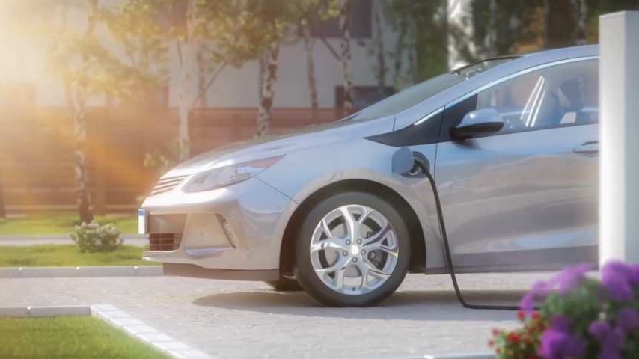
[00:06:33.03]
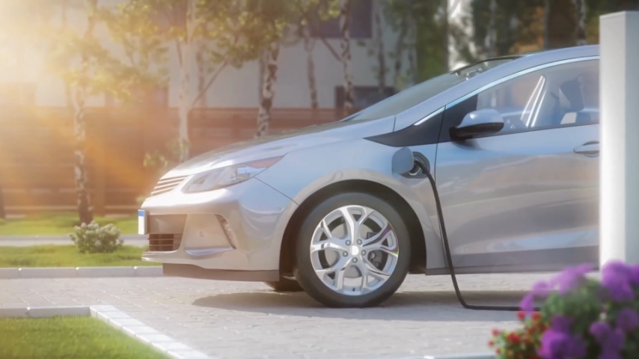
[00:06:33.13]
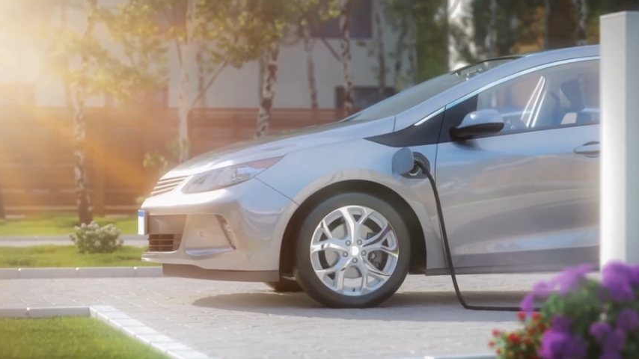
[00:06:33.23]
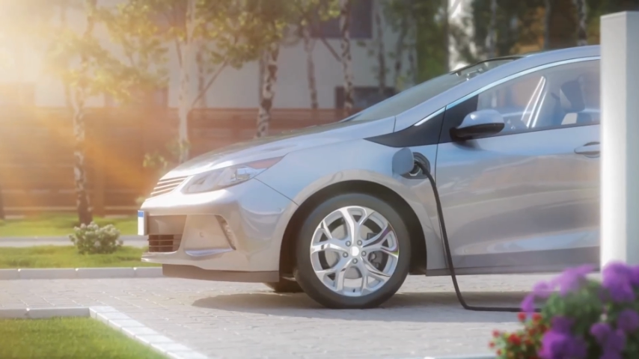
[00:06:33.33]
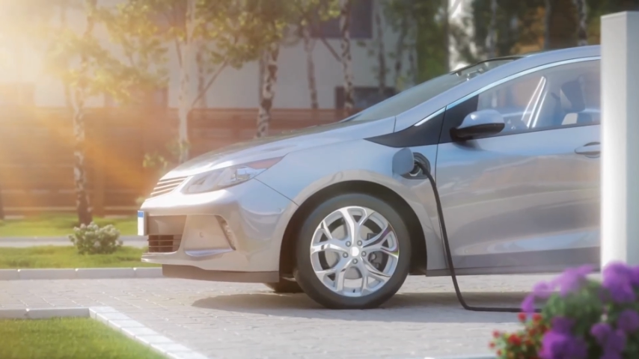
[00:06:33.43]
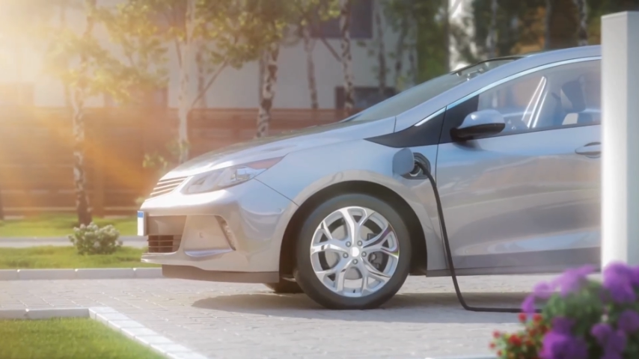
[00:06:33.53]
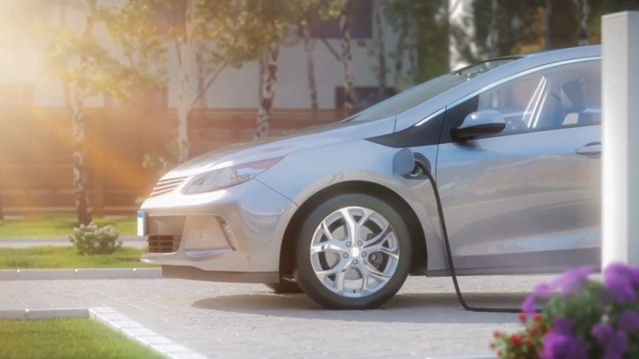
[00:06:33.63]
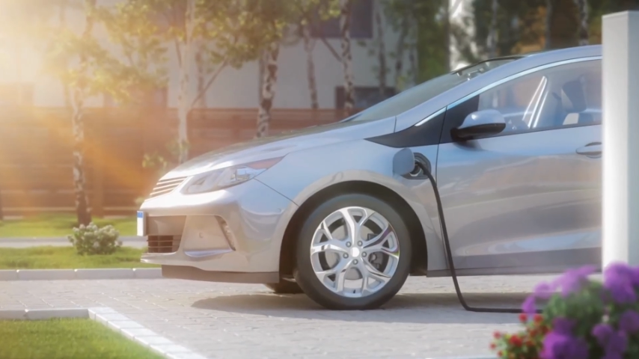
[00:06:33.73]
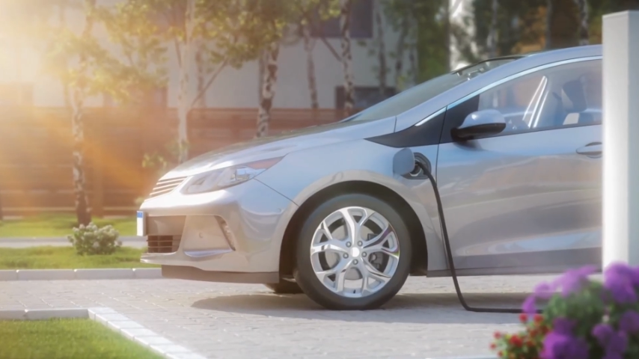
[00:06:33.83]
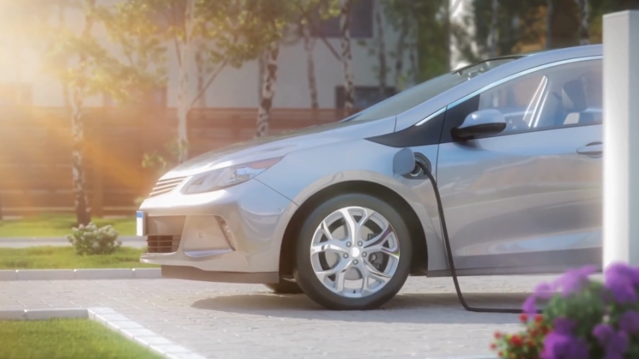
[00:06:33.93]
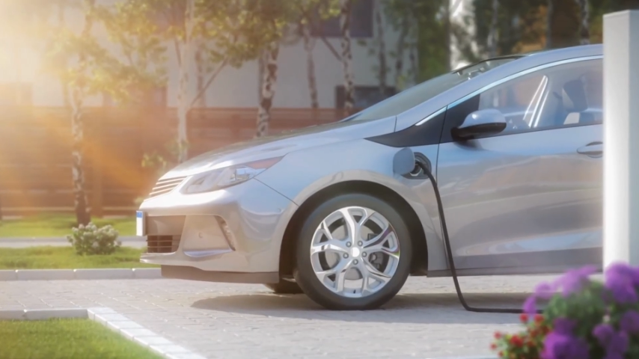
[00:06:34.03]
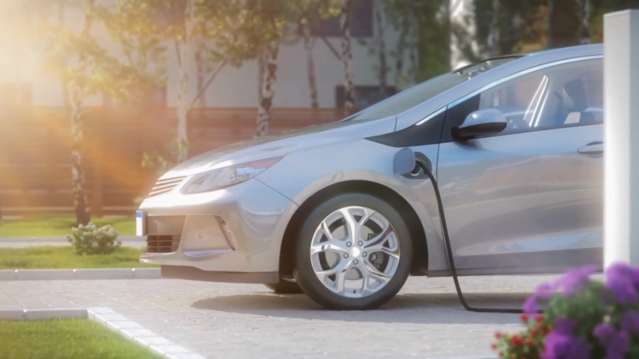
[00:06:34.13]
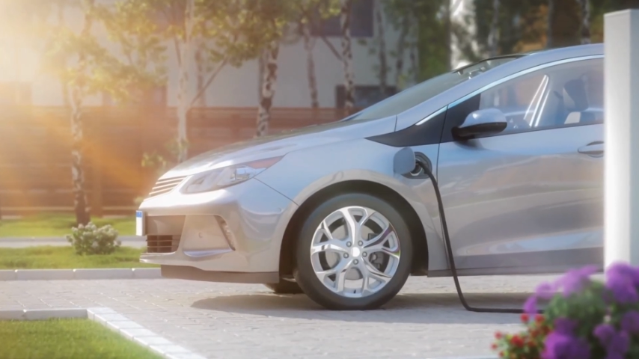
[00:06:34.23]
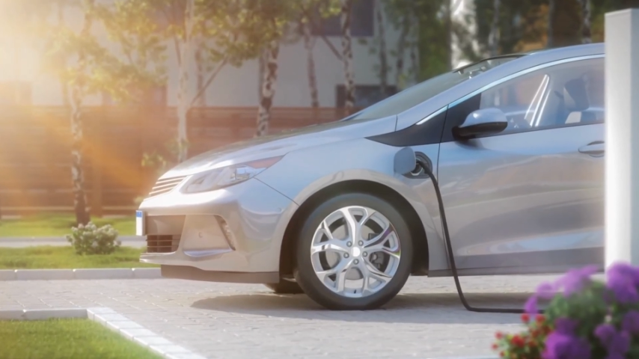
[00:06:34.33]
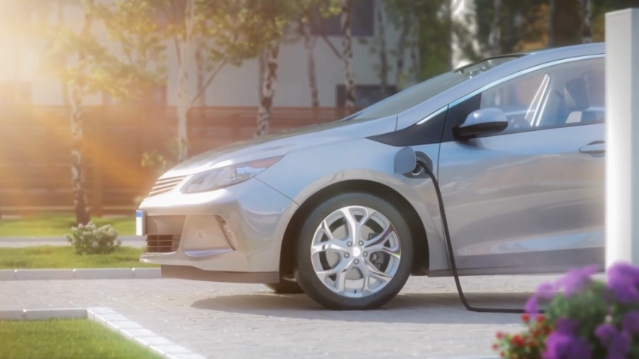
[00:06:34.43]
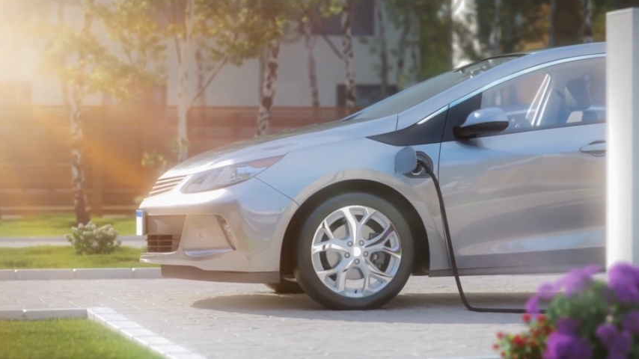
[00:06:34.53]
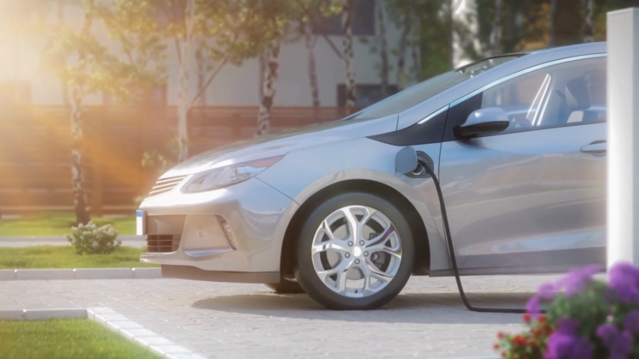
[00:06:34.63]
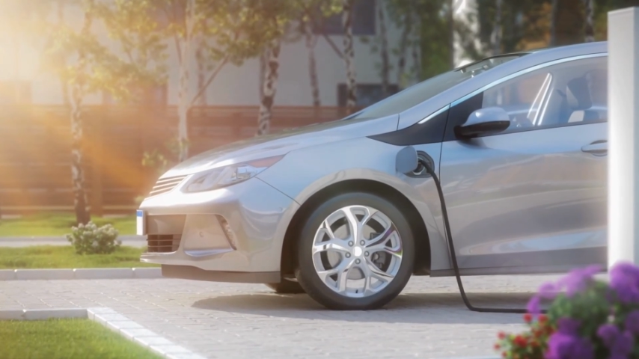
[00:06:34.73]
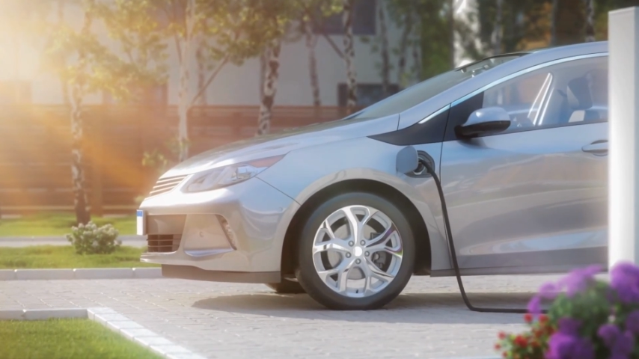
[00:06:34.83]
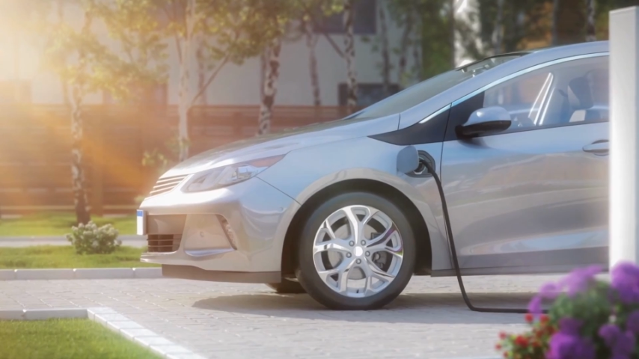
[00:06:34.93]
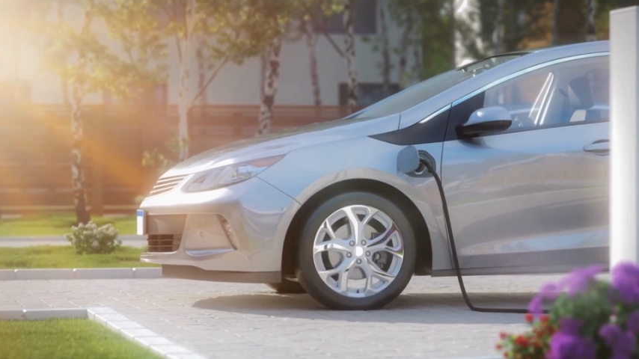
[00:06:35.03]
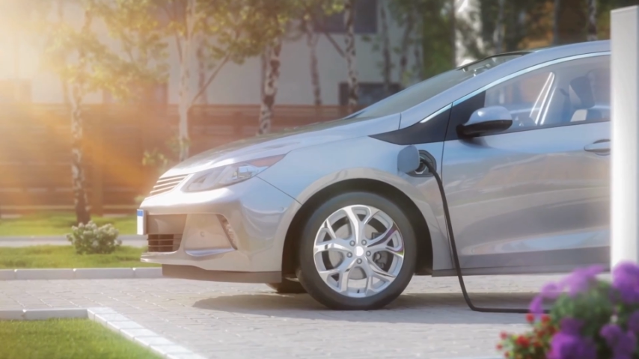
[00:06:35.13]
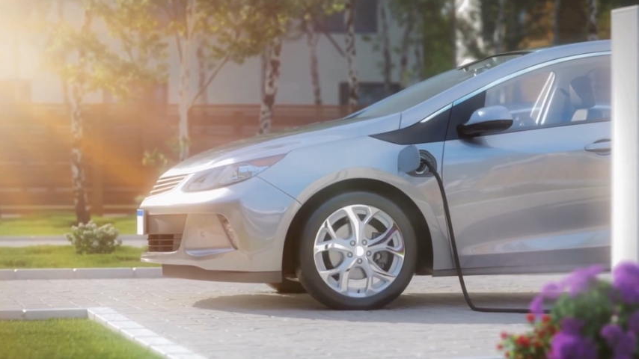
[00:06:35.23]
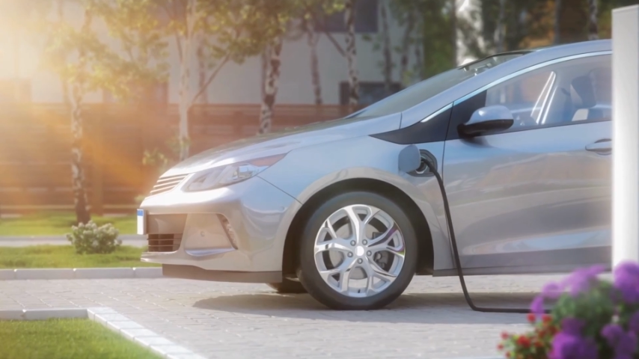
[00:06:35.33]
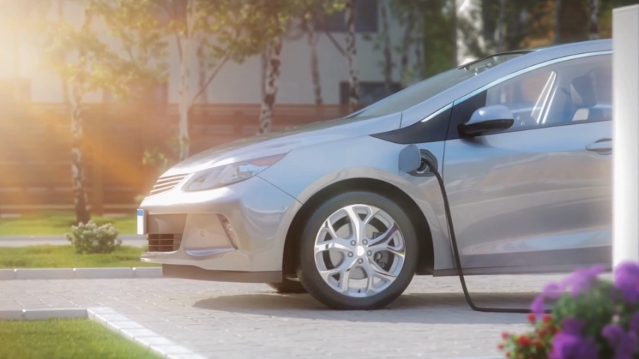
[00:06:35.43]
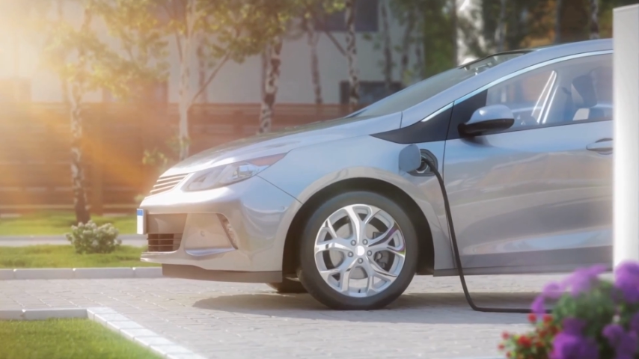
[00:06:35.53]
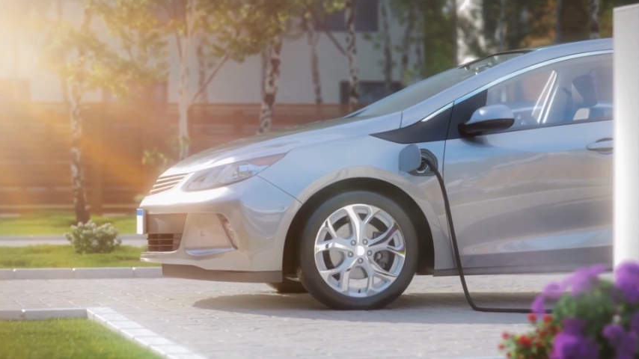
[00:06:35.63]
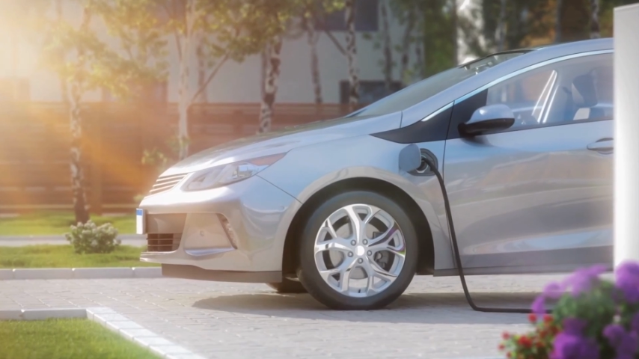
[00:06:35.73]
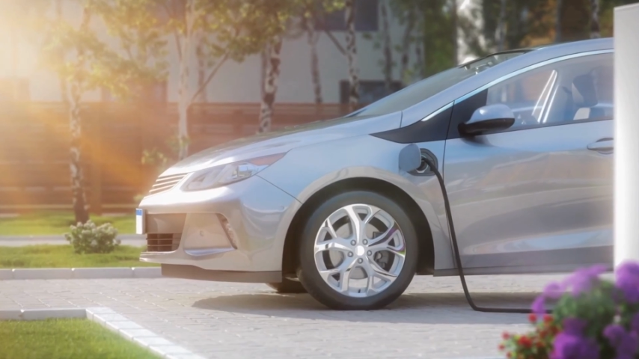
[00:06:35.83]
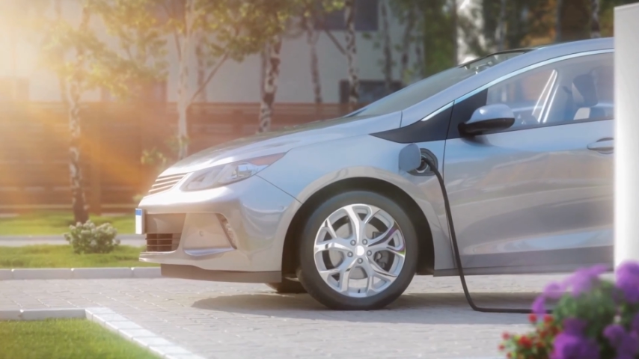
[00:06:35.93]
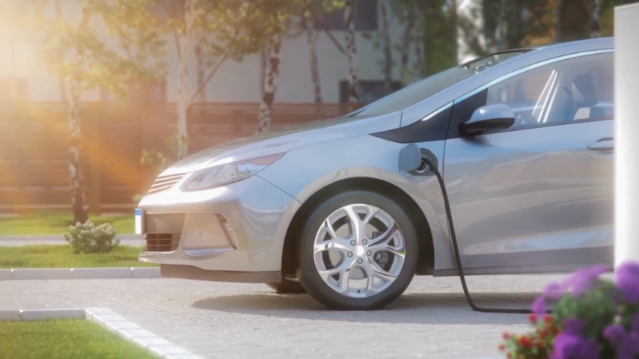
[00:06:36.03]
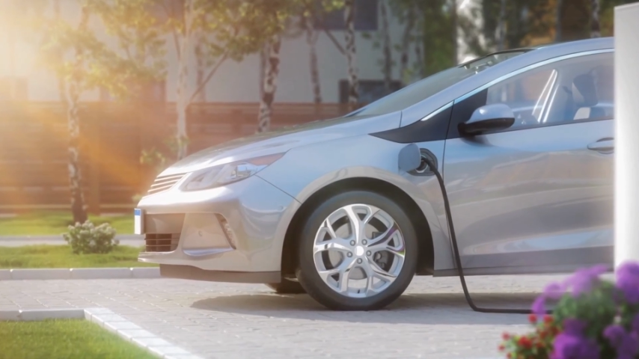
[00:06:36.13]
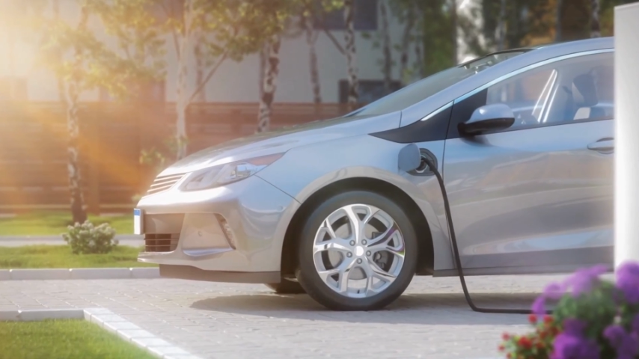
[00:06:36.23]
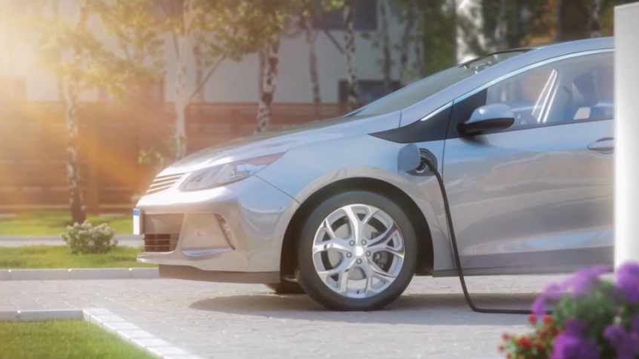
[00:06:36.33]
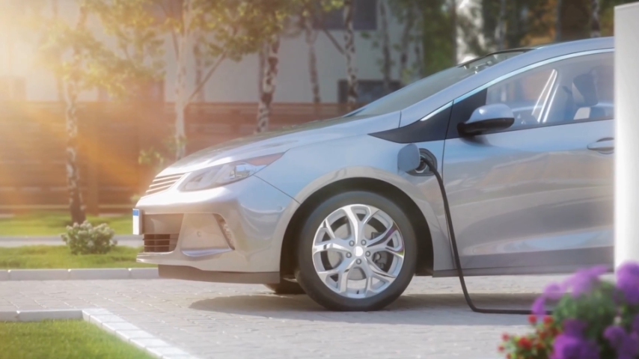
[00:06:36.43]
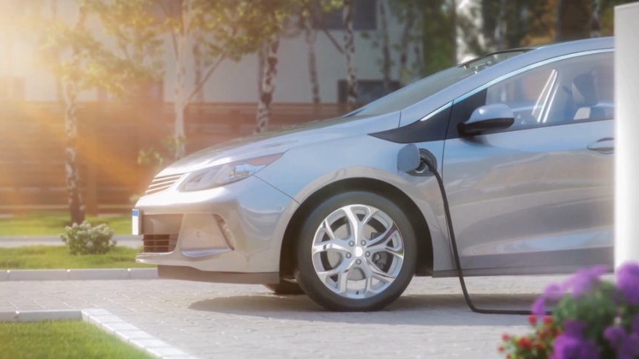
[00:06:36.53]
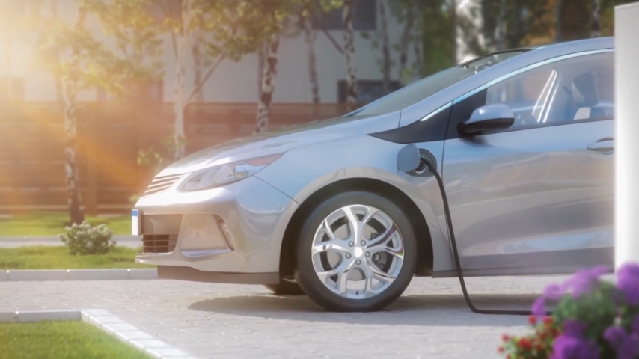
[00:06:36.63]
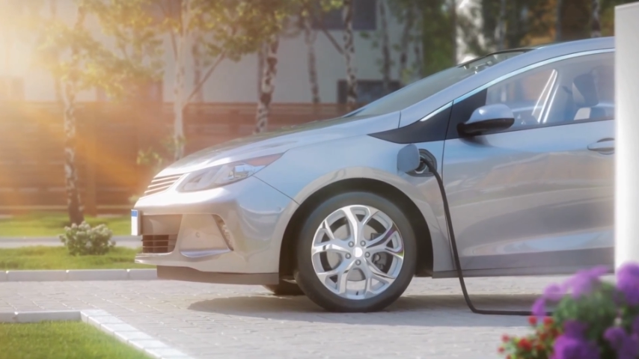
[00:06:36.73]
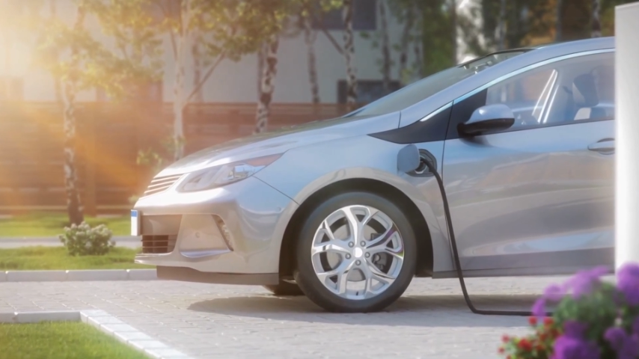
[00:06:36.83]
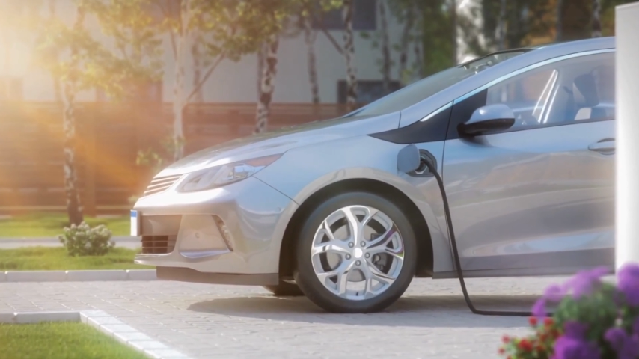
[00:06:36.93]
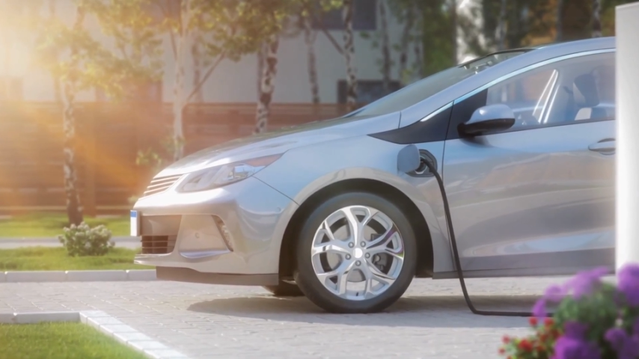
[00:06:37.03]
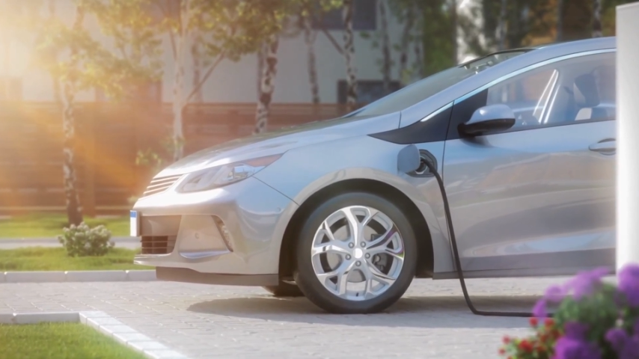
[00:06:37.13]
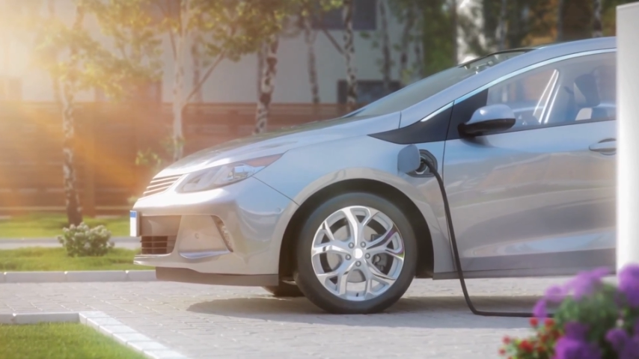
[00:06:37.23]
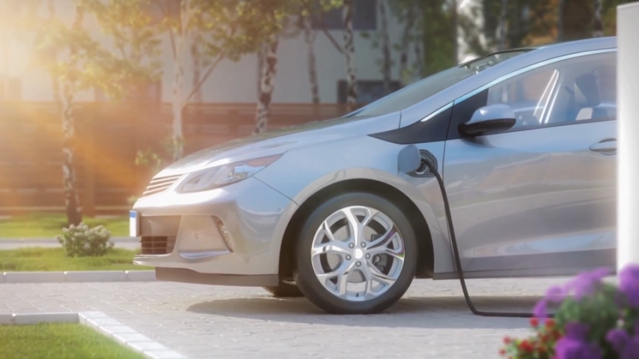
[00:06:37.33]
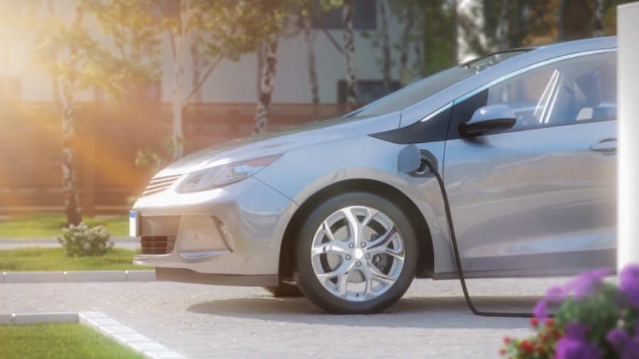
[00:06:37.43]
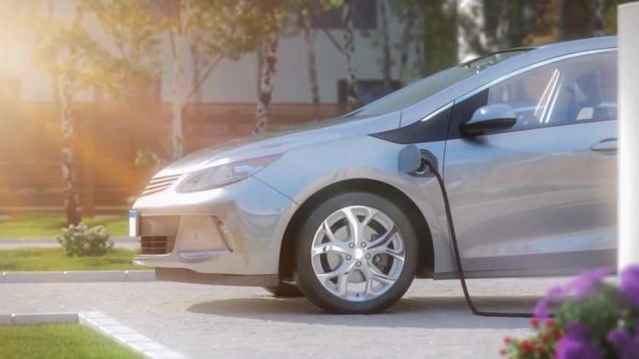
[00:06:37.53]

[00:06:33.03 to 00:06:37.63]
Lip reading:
No face is visible, so there are no lips to read.